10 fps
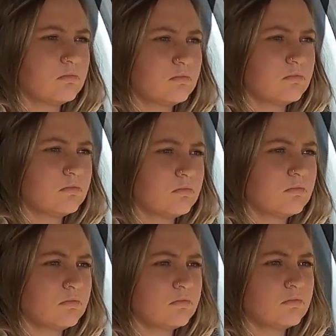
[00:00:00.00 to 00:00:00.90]

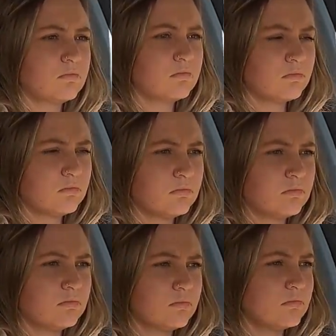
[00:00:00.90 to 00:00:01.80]

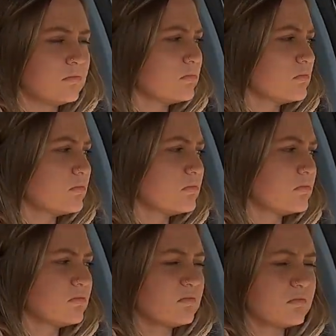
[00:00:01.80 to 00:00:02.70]

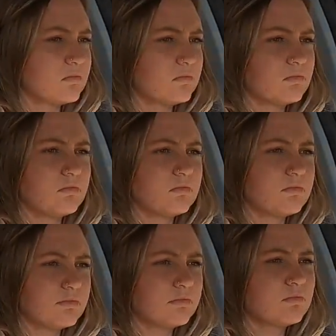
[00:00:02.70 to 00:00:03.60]

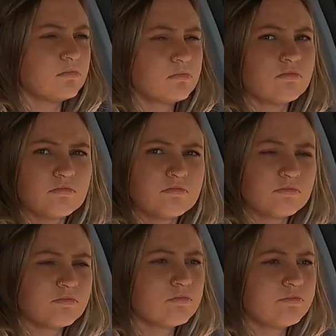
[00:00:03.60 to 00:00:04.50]

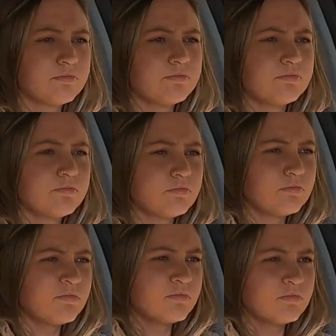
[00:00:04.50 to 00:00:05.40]

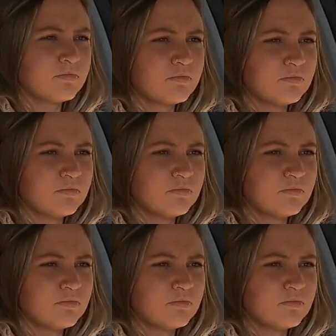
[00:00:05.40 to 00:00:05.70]
No words are spoken by the person on screen.